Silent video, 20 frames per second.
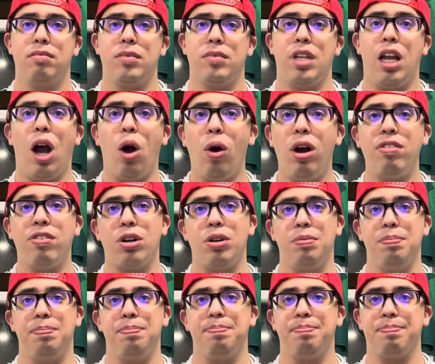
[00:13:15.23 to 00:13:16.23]

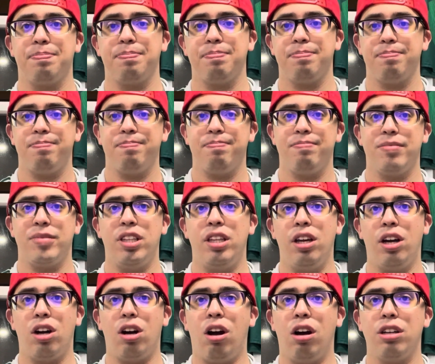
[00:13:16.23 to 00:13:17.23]
However,
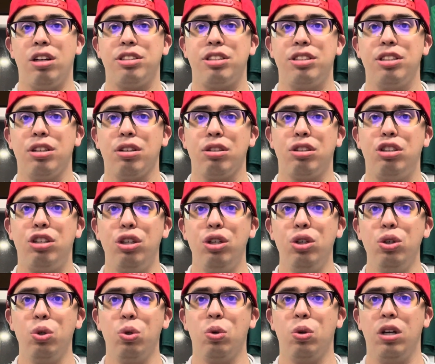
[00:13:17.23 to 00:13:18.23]
there are still
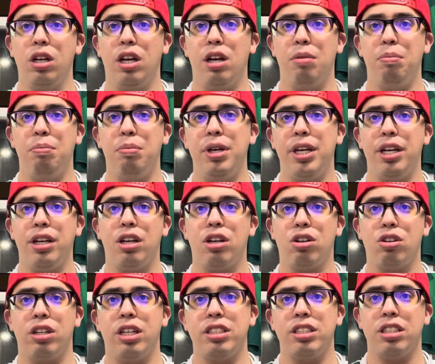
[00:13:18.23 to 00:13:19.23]
two big
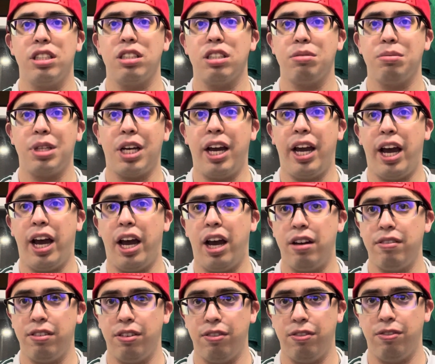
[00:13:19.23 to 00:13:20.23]
criticisms I
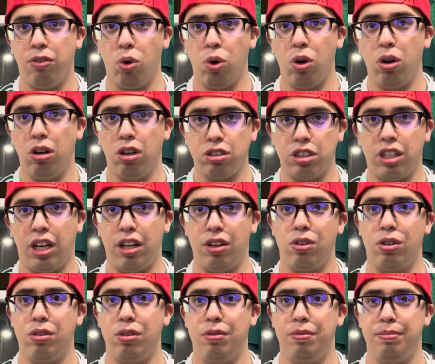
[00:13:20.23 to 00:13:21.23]
have for
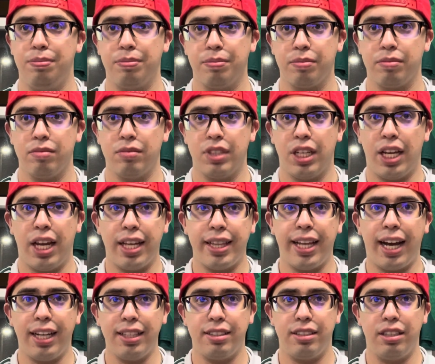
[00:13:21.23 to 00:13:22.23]
Lozano. And
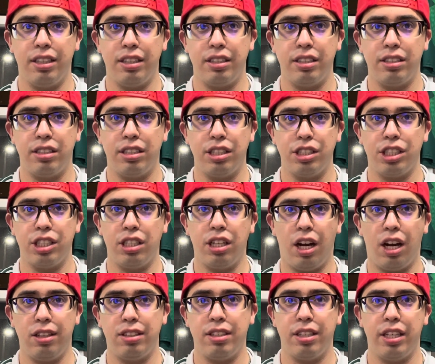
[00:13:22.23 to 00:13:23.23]
that's the decision
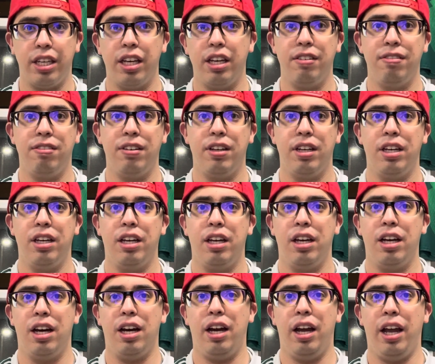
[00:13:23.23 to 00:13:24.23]
not to give
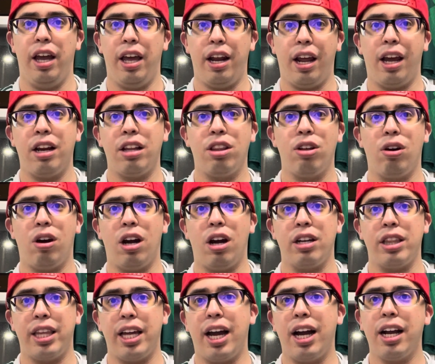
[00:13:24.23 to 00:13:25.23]
Gerardo
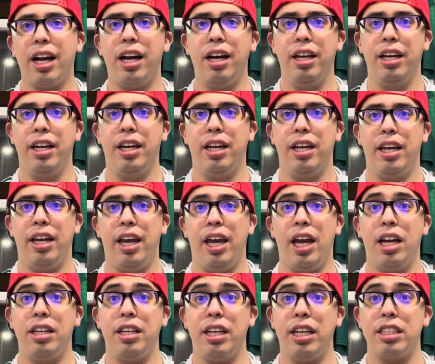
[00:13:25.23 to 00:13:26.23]
Arteaga
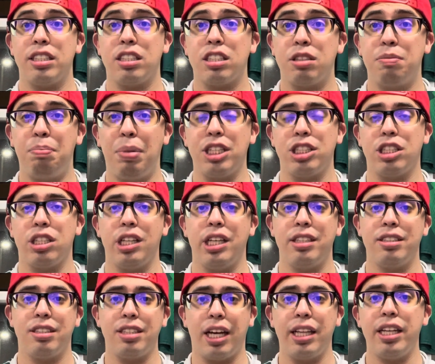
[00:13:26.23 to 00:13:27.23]
and especially
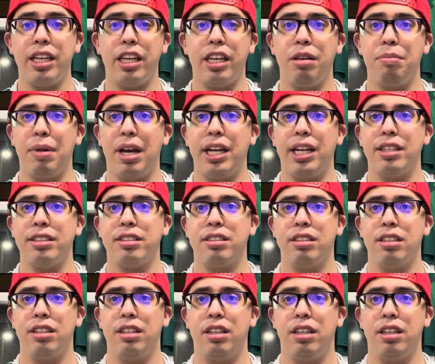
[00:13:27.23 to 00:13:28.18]
Santi Jimenez